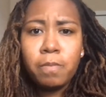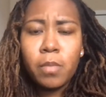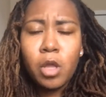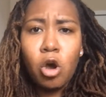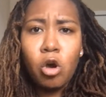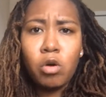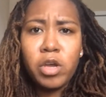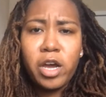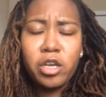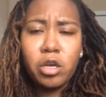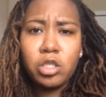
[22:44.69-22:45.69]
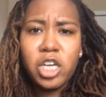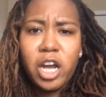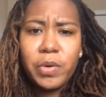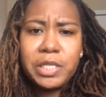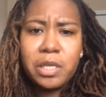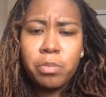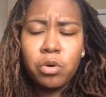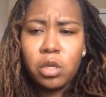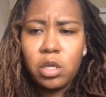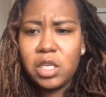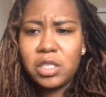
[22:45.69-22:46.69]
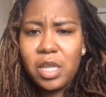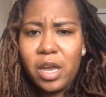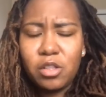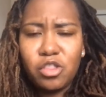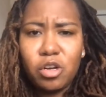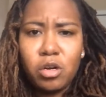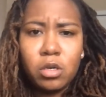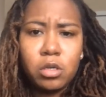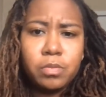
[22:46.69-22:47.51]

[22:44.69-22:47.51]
oh yeah, your child wasn't bullied, this, that, and the third.